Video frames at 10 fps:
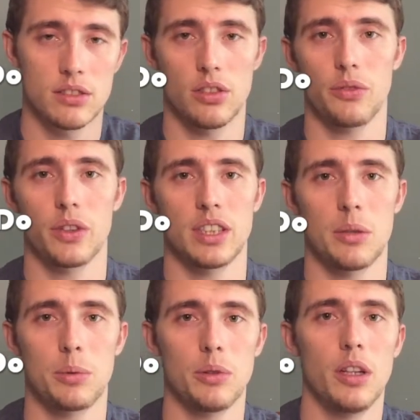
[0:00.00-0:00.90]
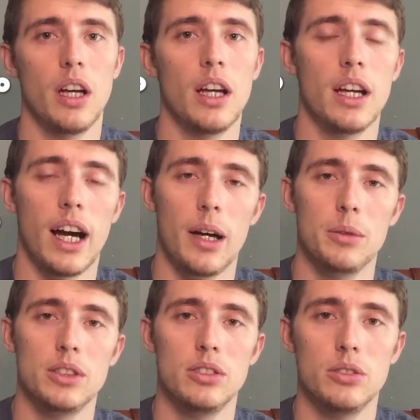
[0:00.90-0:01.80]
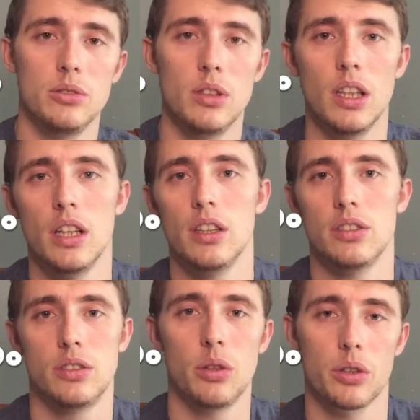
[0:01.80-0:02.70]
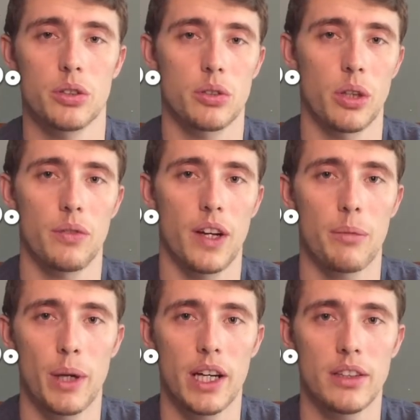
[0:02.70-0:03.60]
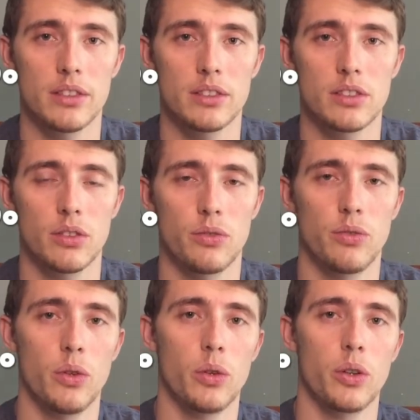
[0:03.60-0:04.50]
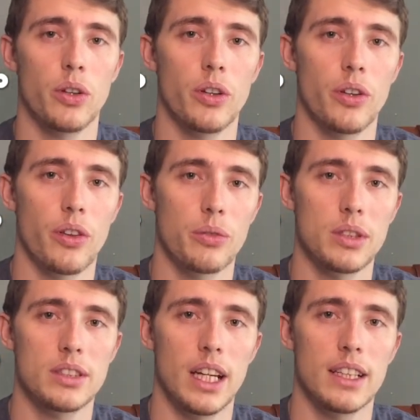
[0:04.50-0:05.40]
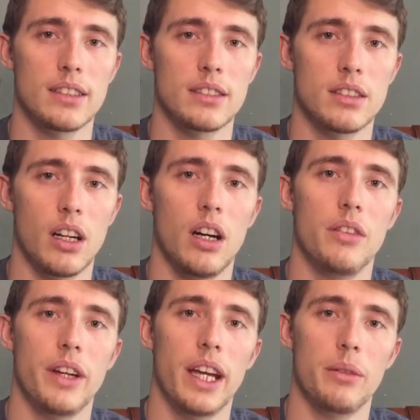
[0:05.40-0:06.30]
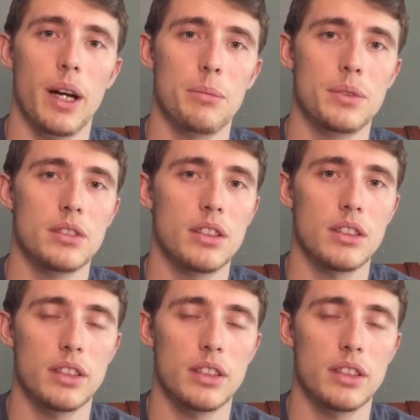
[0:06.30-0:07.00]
So for example, I would do 225 pounds for 3 sets of 8 reps.